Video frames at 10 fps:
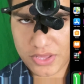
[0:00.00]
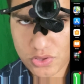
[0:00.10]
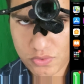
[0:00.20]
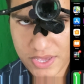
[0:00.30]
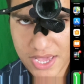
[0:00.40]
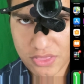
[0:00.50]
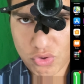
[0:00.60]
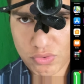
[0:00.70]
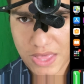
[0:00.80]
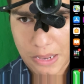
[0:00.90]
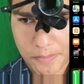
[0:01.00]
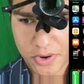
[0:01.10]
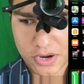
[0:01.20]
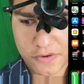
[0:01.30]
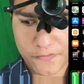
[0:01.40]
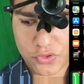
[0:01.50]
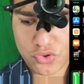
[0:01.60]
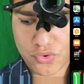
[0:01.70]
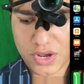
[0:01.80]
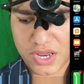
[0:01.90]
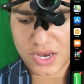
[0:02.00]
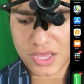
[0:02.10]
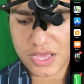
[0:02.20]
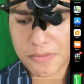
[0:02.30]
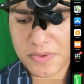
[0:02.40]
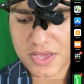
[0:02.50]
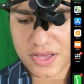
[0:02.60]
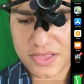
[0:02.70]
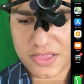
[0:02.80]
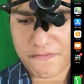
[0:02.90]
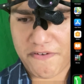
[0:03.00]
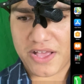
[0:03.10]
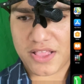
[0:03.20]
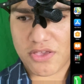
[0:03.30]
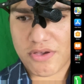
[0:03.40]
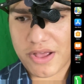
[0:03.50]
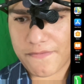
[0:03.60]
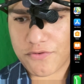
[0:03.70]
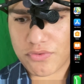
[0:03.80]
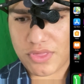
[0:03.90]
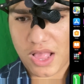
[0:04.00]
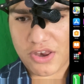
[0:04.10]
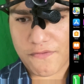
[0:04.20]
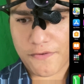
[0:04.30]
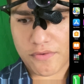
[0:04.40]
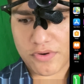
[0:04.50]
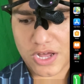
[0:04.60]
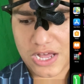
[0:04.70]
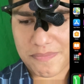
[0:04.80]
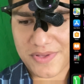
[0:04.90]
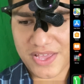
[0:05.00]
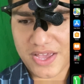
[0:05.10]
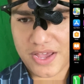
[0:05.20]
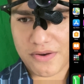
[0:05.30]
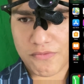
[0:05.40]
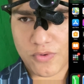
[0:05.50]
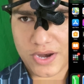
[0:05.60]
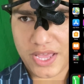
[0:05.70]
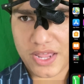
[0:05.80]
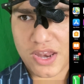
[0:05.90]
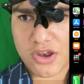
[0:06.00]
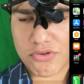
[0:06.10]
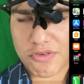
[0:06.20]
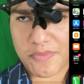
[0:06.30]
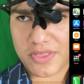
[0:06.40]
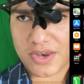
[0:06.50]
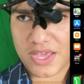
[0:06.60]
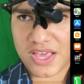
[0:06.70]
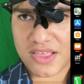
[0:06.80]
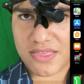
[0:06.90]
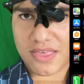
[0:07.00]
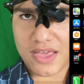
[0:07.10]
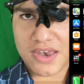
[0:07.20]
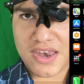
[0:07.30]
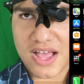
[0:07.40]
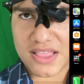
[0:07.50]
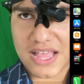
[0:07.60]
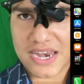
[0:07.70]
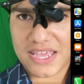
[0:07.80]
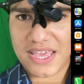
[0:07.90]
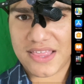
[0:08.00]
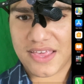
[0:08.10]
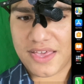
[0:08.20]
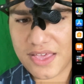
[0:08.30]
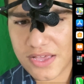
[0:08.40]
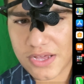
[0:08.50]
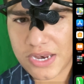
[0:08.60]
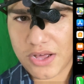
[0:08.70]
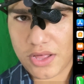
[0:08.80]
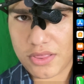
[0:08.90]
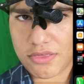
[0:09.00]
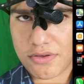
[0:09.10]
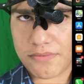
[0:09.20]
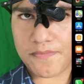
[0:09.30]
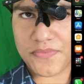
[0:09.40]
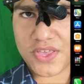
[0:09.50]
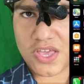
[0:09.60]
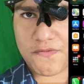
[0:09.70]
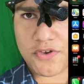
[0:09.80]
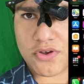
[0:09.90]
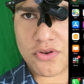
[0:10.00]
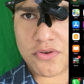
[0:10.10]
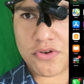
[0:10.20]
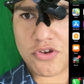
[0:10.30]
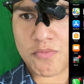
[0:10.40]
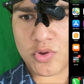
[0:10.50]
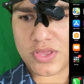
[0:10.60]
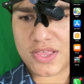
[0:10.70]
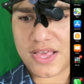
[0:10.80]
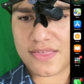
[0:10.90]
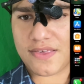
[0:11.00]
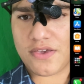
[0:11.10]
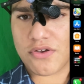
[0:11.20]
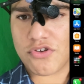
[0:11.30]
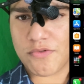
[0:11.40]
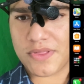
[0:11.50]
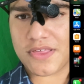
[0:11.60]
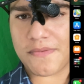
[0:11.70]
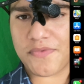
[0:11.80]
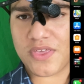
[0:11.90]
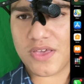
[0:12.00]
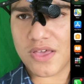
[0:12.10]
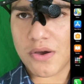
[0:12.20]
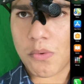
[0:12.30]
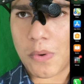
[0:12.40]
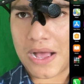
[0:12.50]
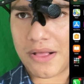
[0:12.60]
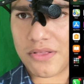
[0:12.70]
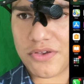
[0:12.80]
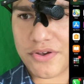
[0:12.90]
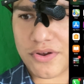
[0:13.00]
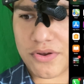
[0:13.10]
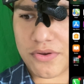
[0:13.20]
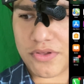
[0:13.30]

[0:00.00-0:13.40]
to get to that part of the screen because of the fact that you have to slide your phone up, and one-handed usability is not that easy. And also, if you're multitasking, you're doing something while you're